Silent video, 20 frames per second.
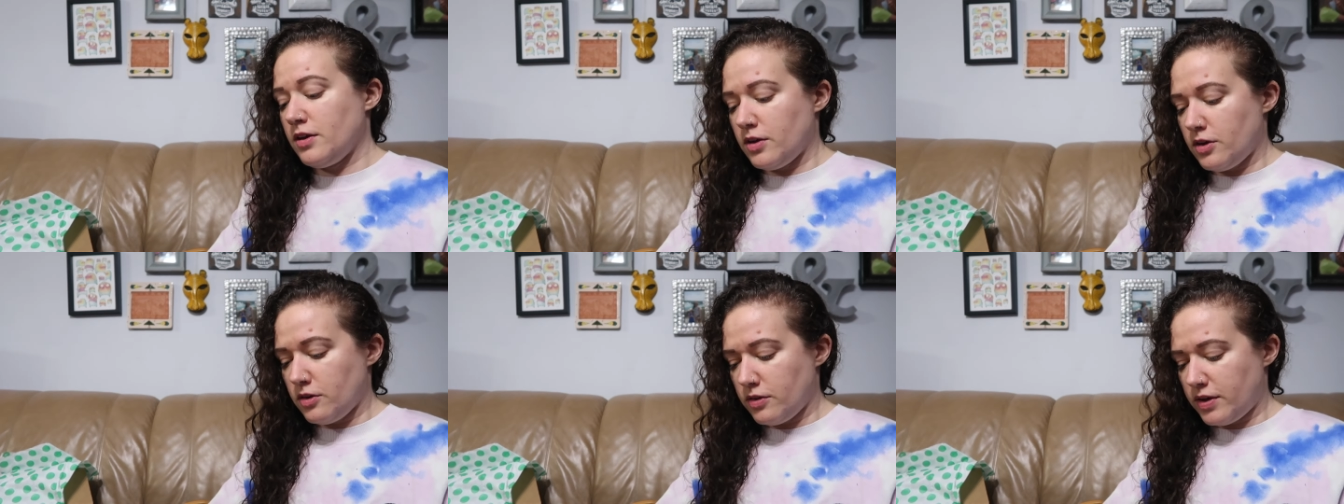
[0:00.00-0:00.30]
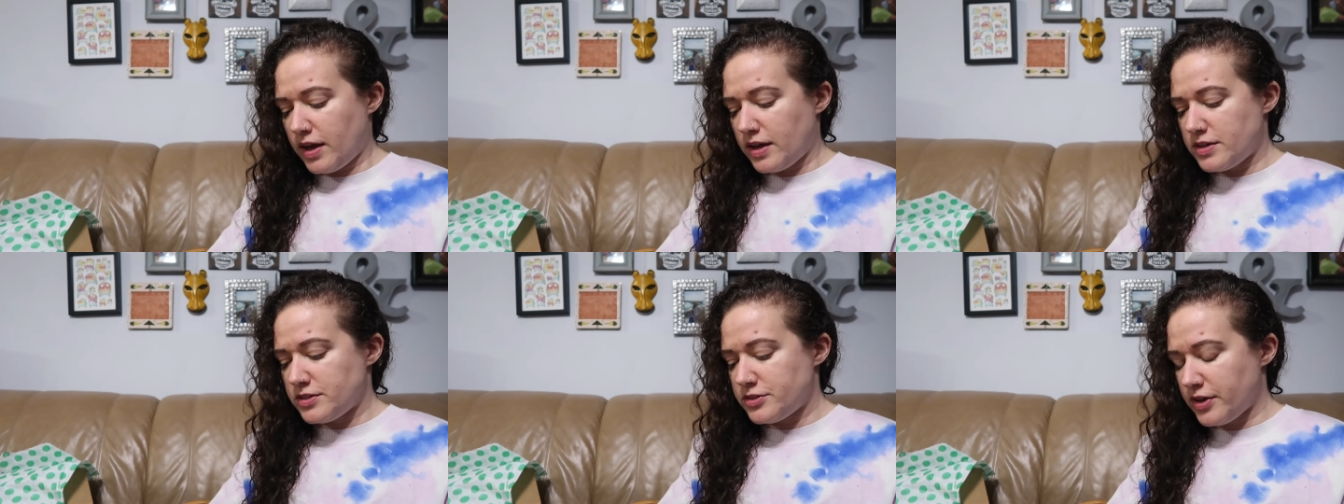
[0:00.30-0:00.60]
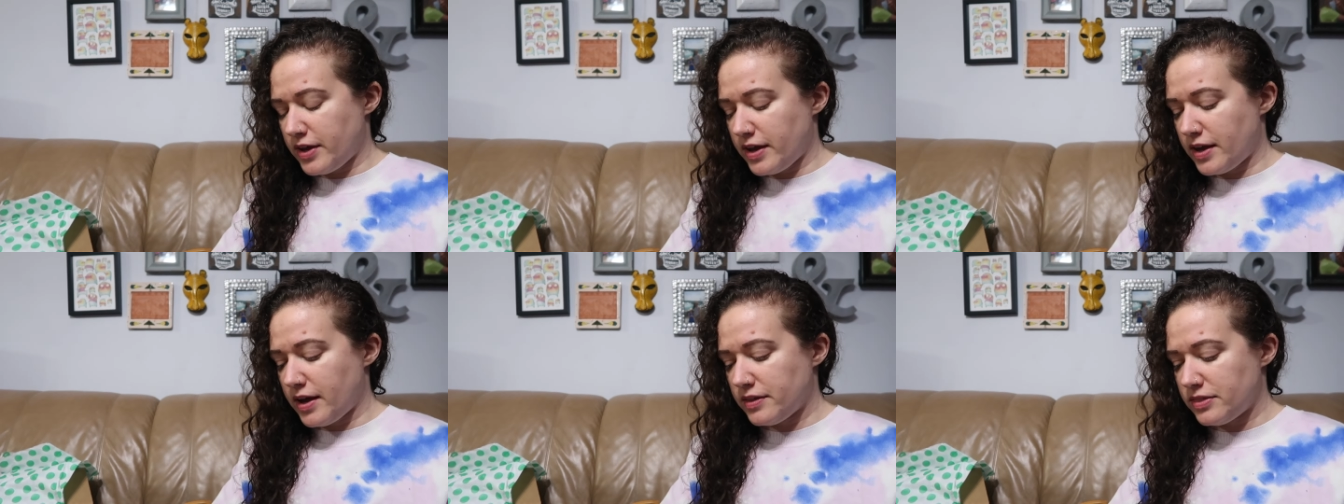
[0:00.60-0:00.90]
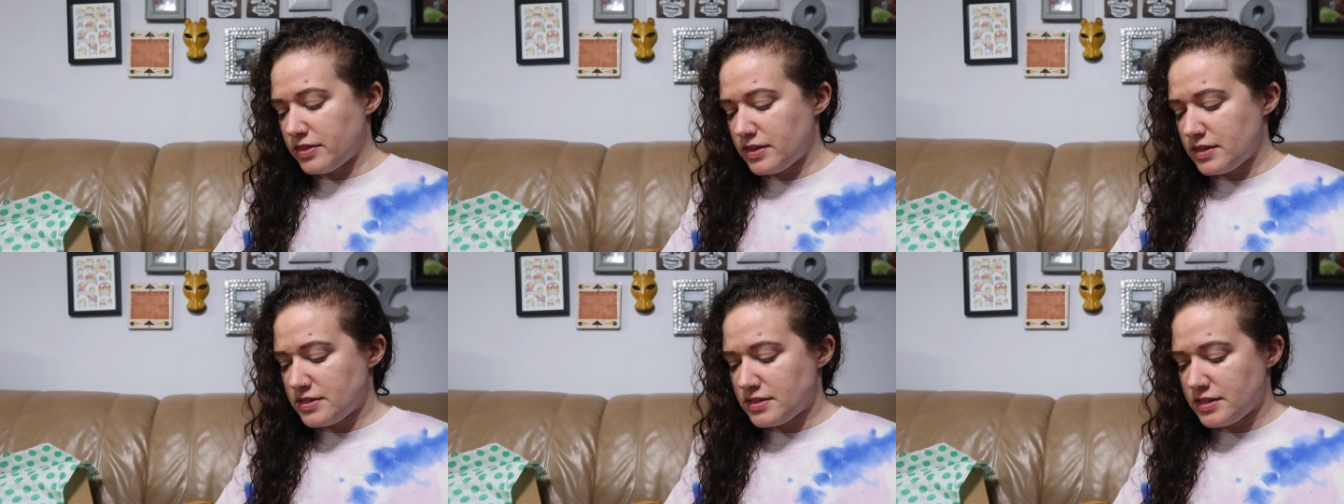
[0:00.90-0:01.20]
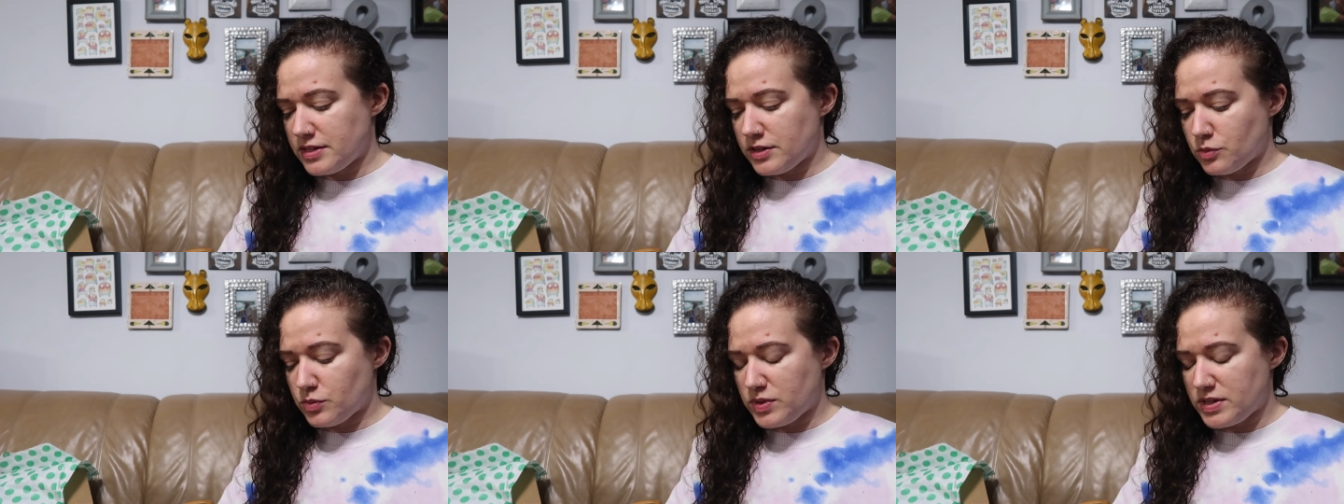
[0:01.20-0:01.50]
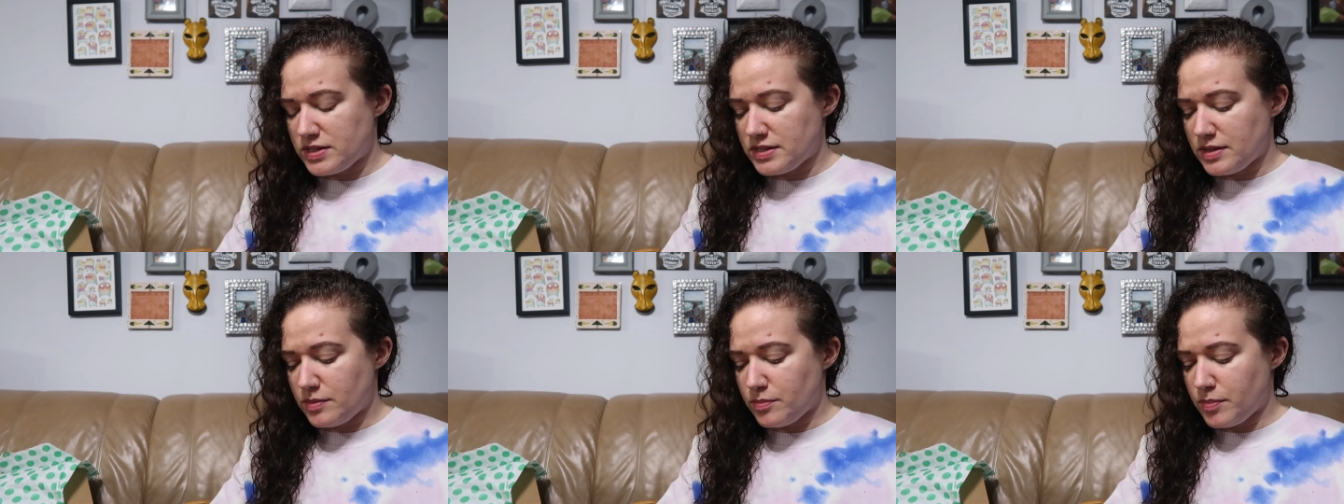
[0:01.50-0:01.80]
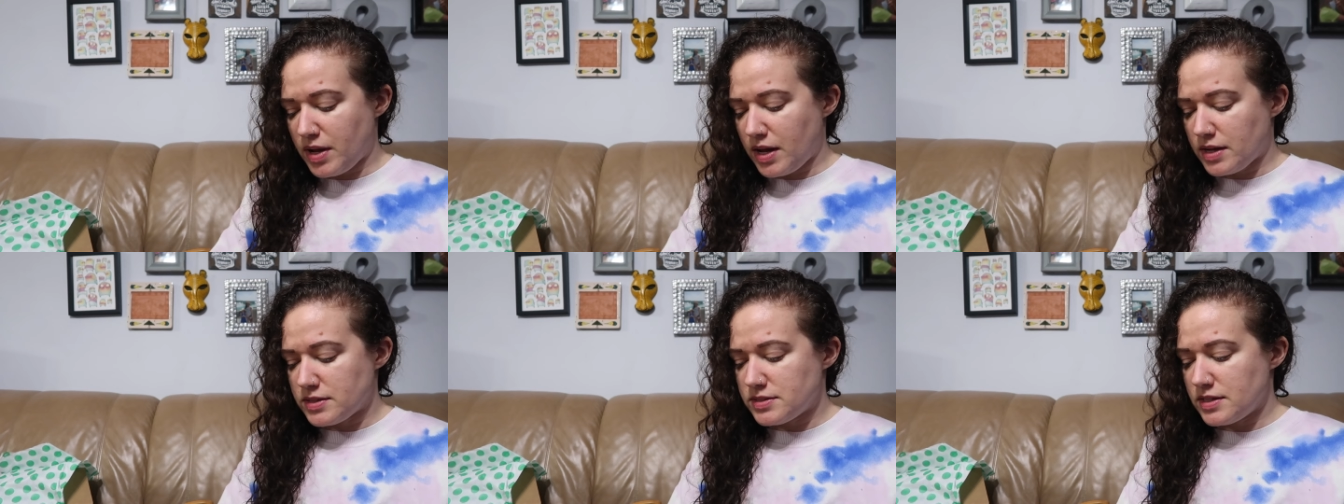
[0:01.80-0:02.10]
Okay, so I got this in a recent
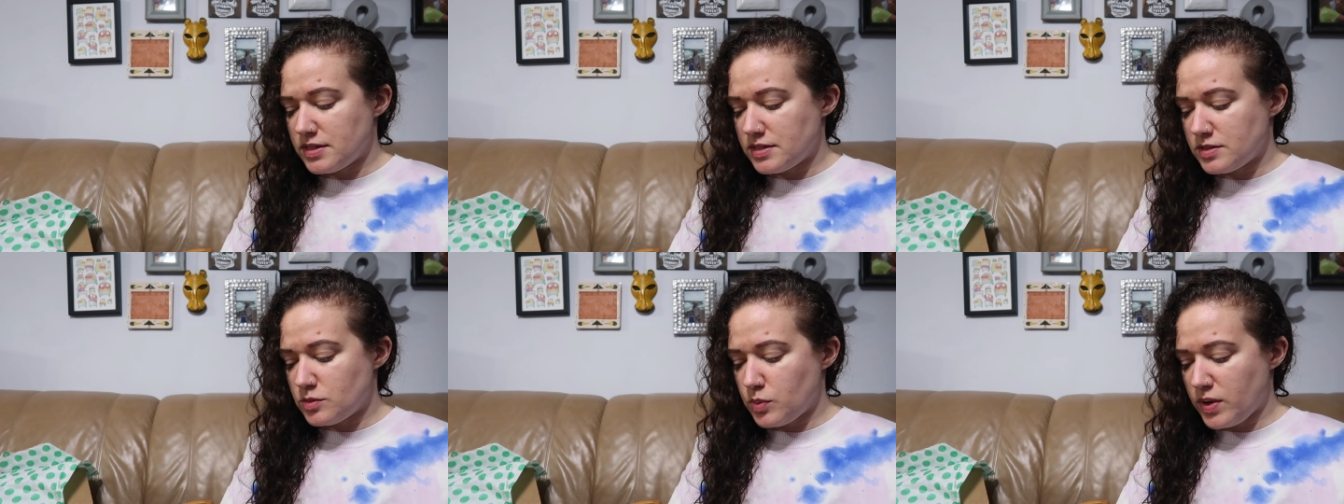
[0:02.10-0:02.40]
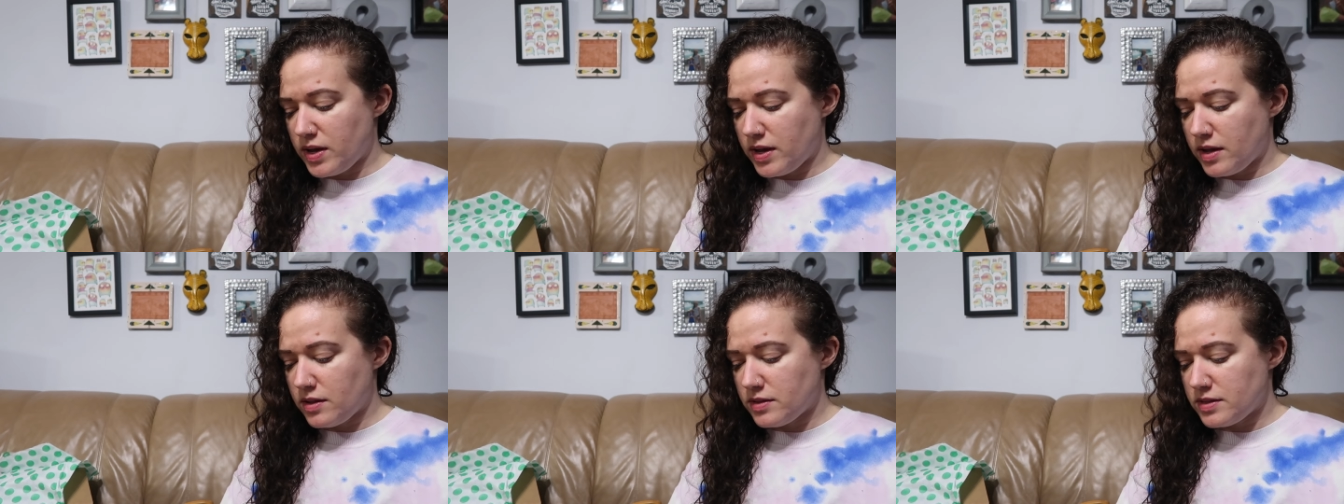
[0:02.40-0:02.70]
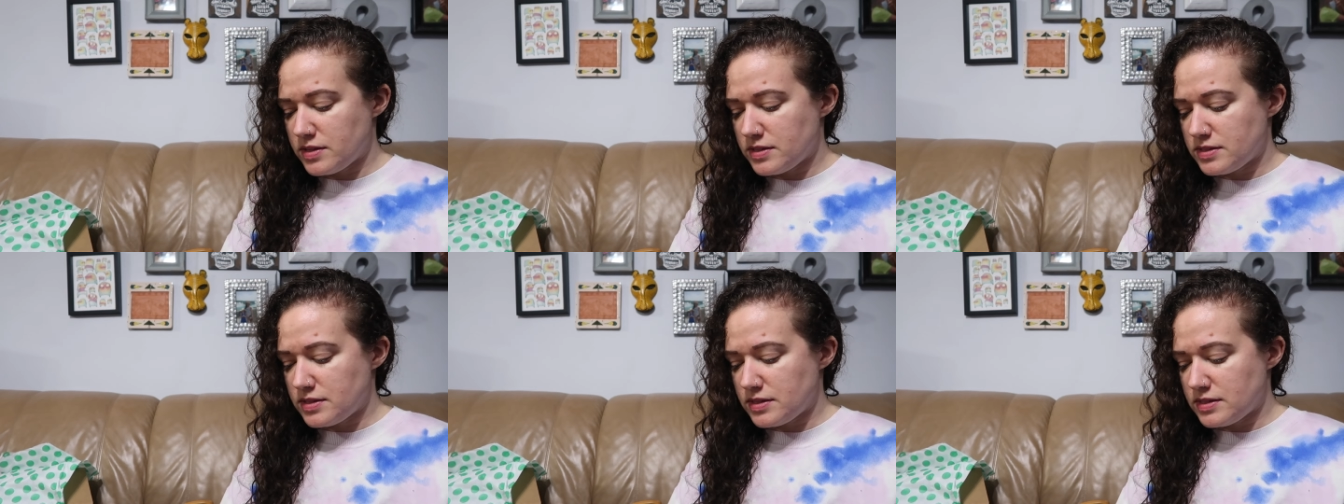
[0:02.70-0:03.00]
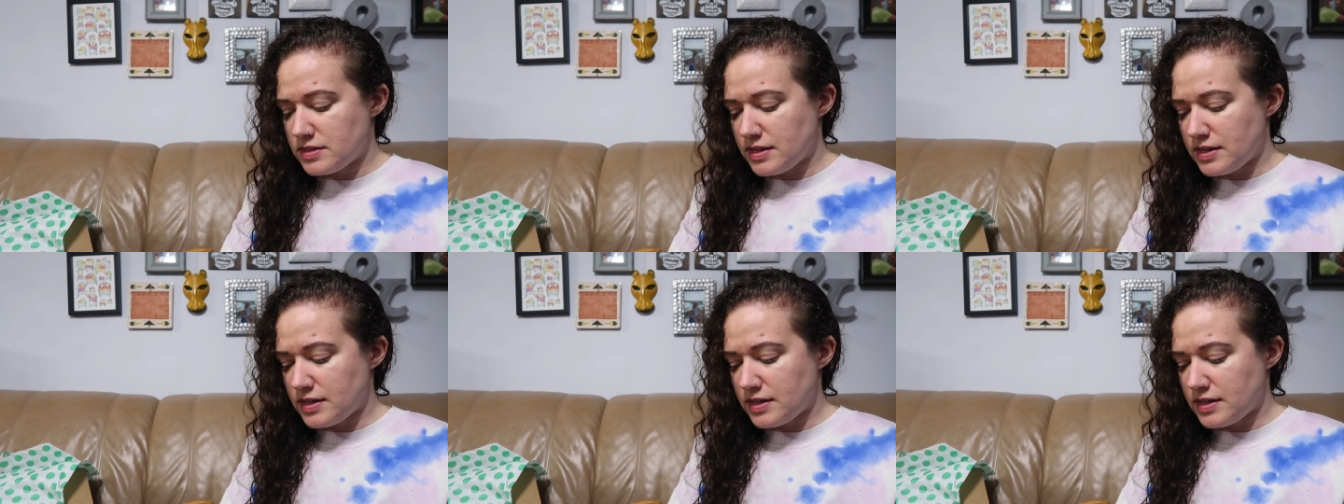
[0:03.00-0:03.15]
box as well. This is